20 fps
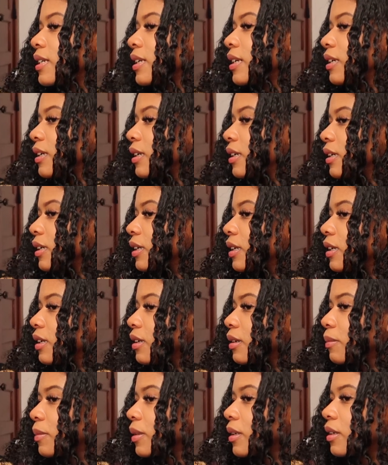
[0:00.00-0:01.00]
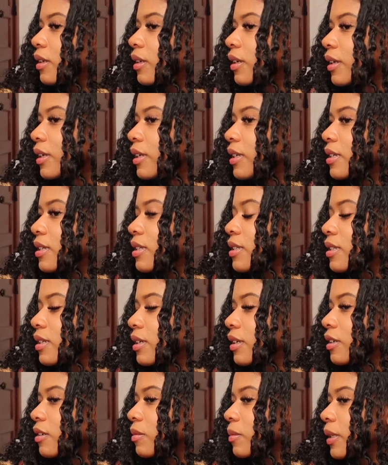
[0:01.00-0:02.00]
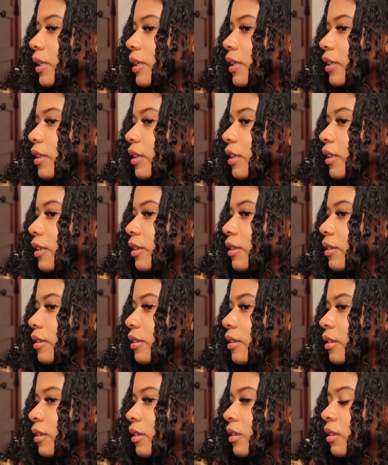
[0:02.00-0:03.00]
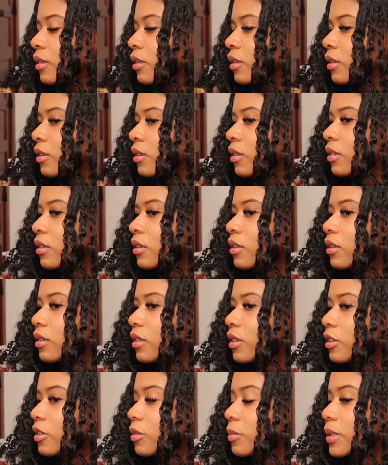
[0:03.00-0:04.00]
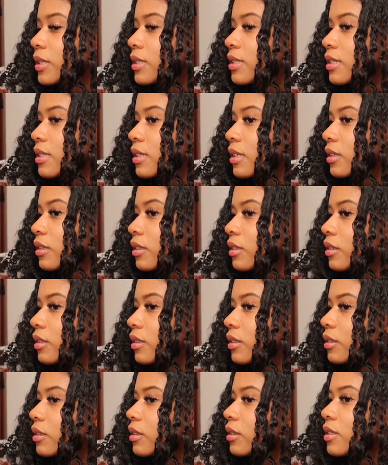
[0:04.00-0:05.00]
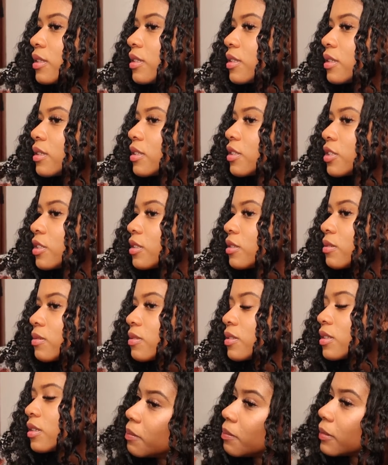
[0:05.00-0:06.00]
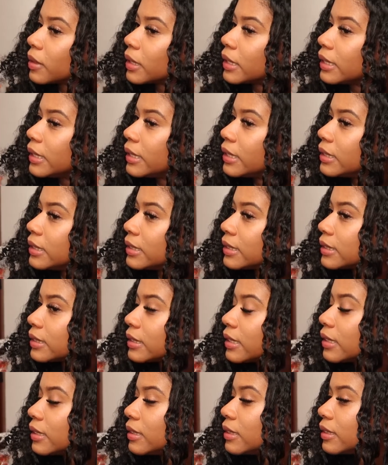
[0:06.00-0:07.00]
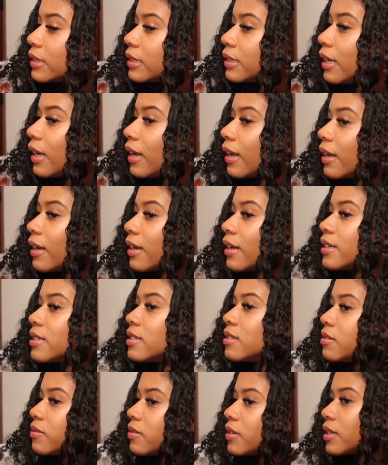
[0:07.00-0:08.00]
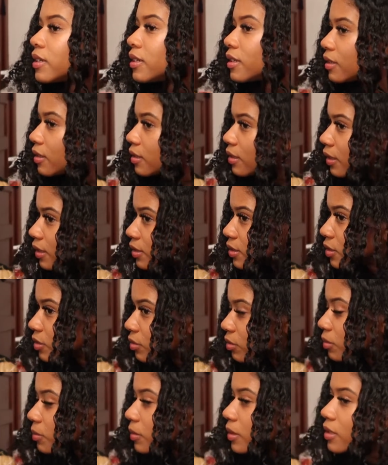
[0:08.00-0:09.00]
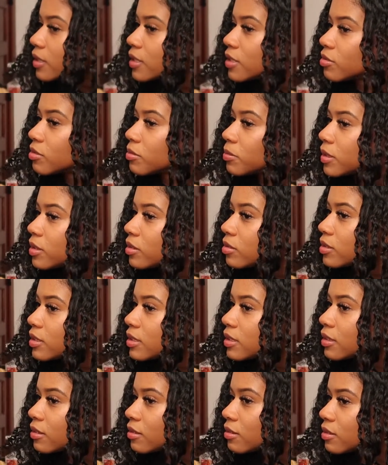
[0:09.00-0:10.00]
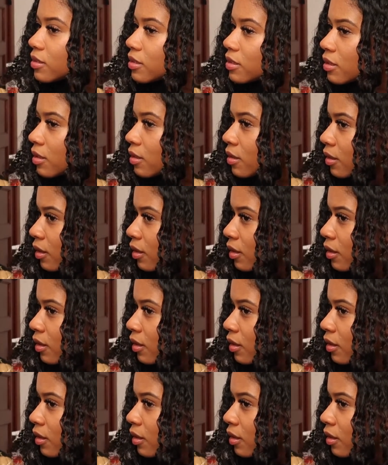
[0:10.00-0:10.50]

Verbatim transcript: time I style my hair again, it'll be in stock, or at least on the shelves. My hair does not look as defined as it normally does with my twist outs,